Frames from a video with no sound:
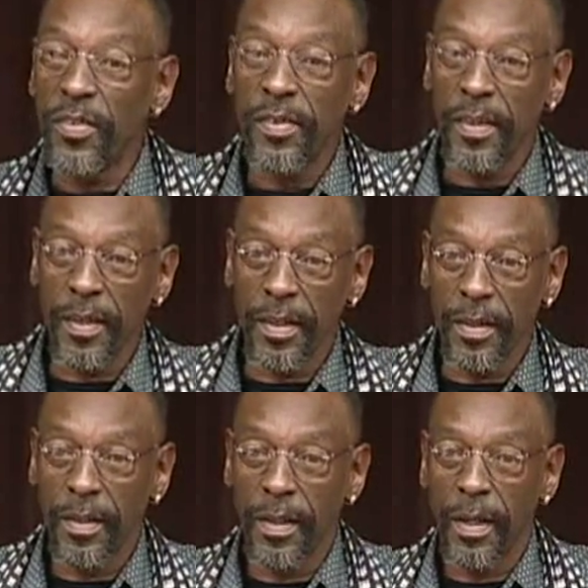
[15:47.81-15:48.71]

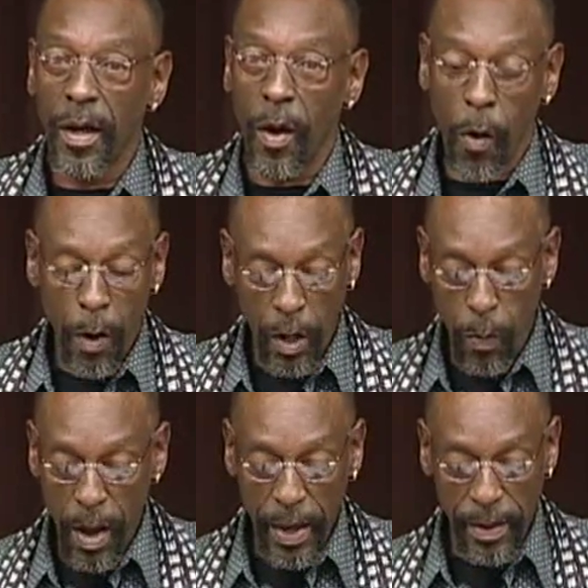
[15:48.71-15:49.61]
still or
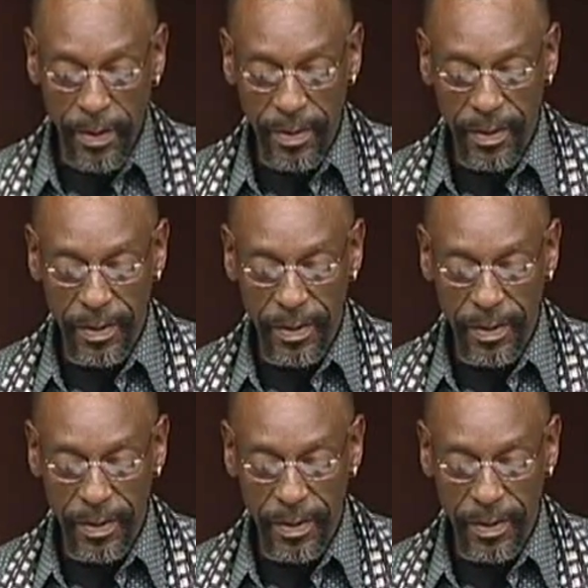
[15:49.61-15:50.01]
quiet.